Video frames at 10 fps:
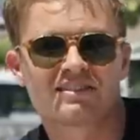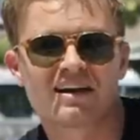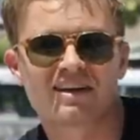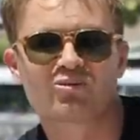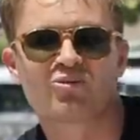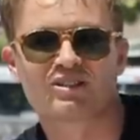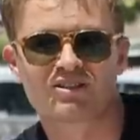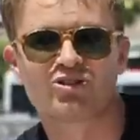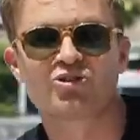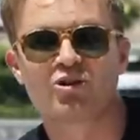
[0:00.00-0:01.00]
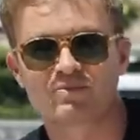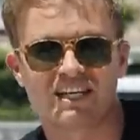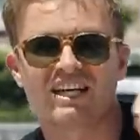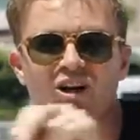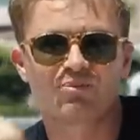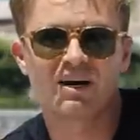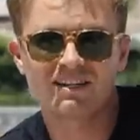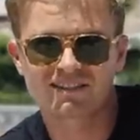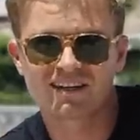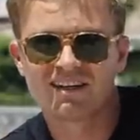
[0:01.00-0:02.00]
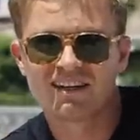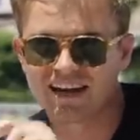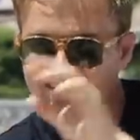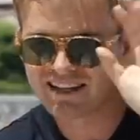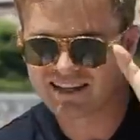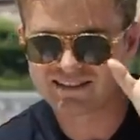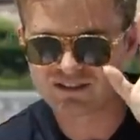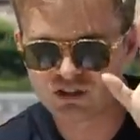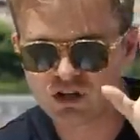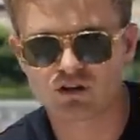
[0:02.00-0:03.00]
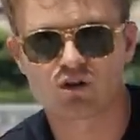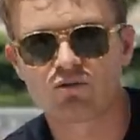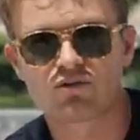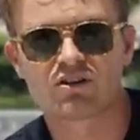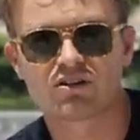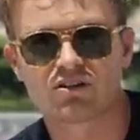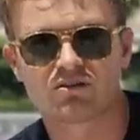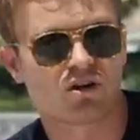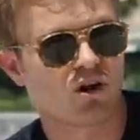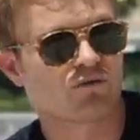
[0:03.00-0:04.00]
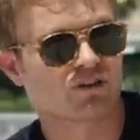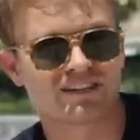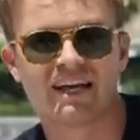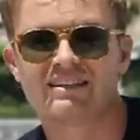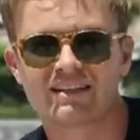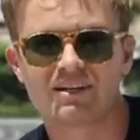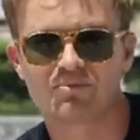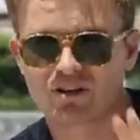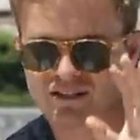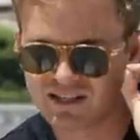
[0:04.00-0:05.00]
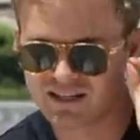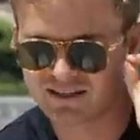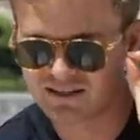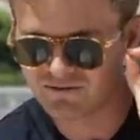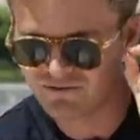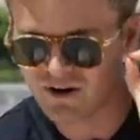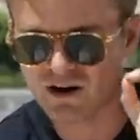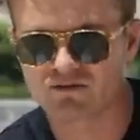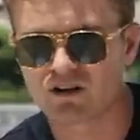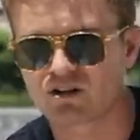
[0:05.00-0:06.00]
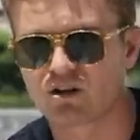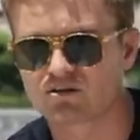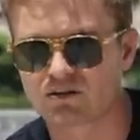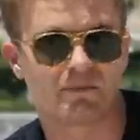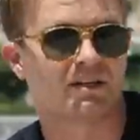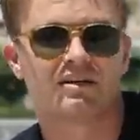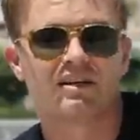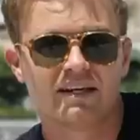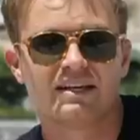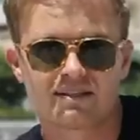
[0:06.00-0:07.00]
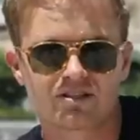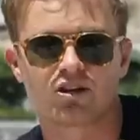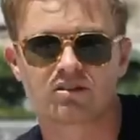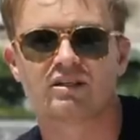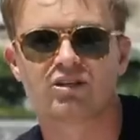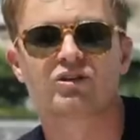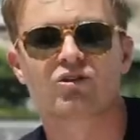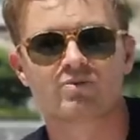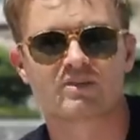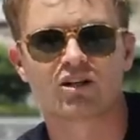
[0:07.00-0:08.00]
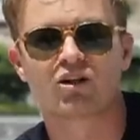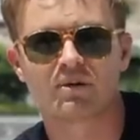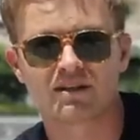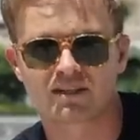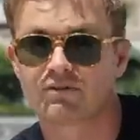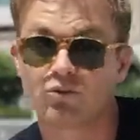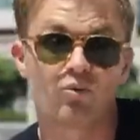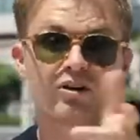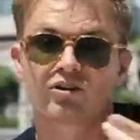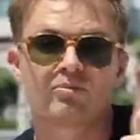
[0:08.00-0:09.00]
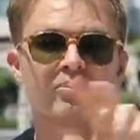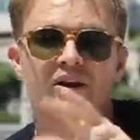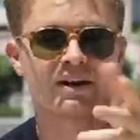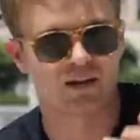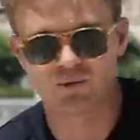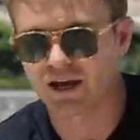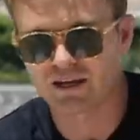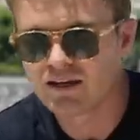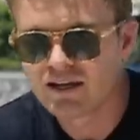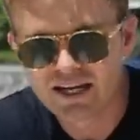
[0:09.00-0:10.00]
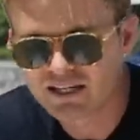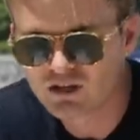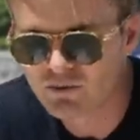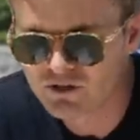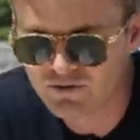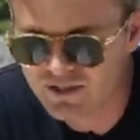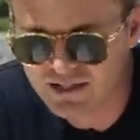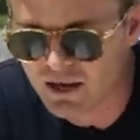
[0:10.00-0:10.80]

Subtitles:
the title was Europe's Elon Musk. And that's not overstating it, because he is very, very close. I mean, he is certainly Europe's Elon Musk if you want to compare in any way in terms of his